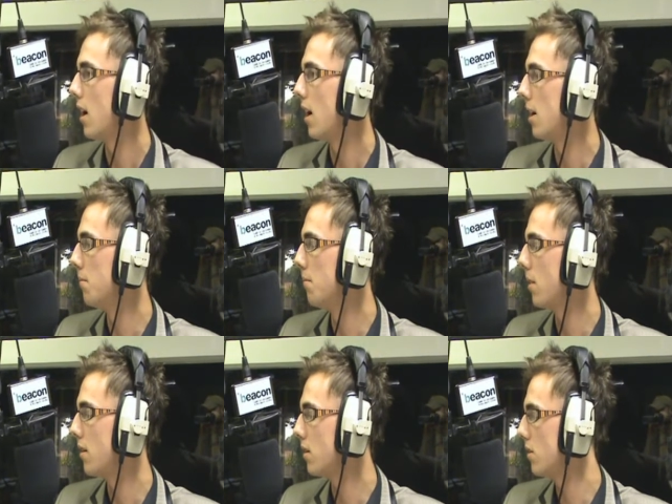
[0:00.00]

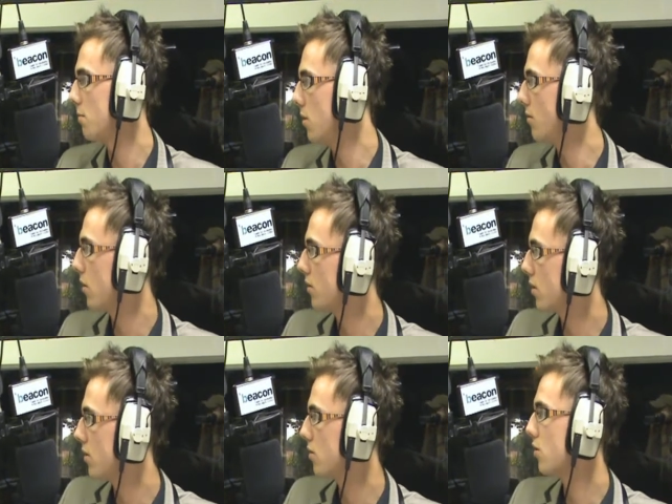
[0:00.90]
And then you'd move on
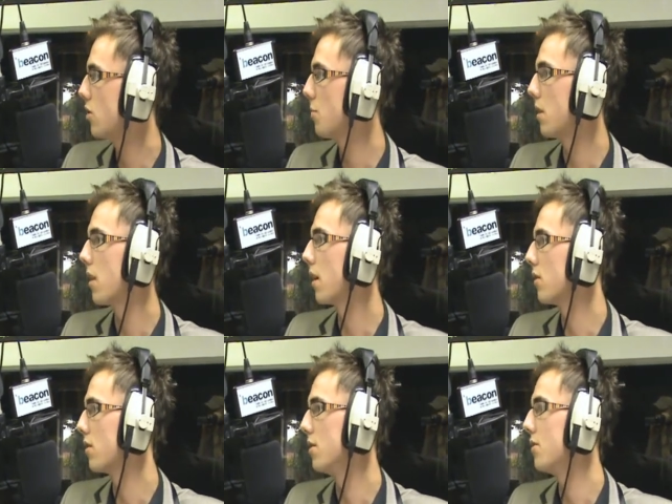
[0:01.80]
to stupid
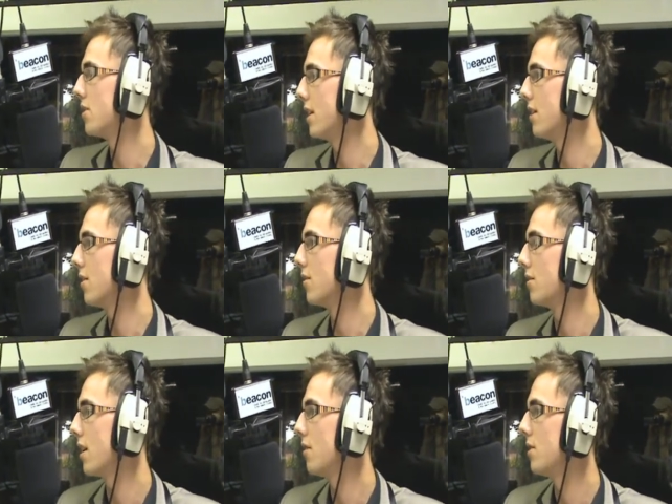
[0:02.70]
things that you'd see on
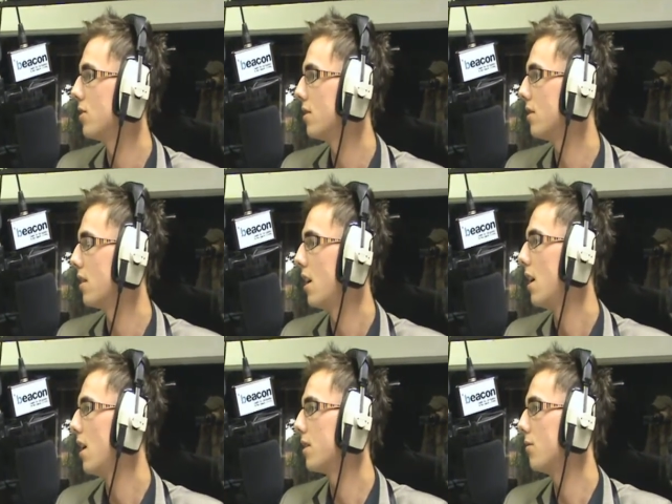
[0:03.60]
television.
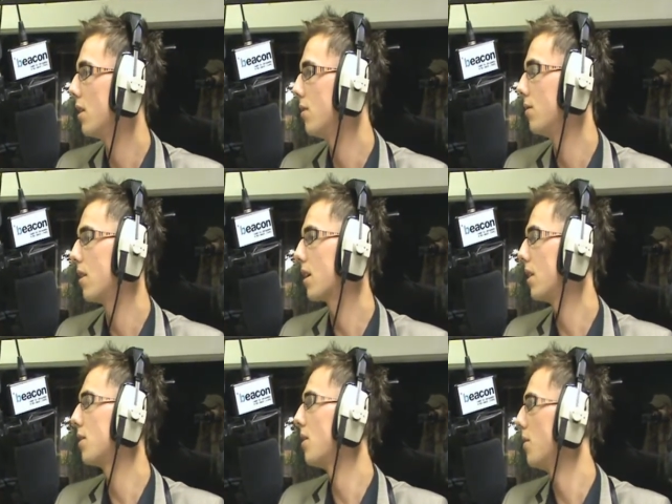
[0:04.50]
I don't know,
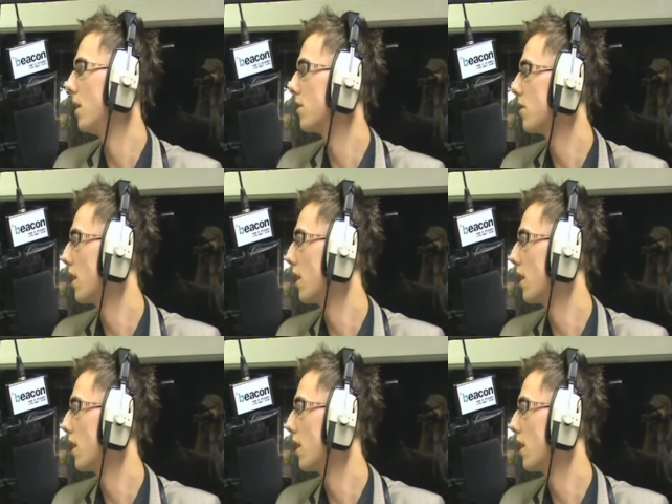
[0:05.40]
let's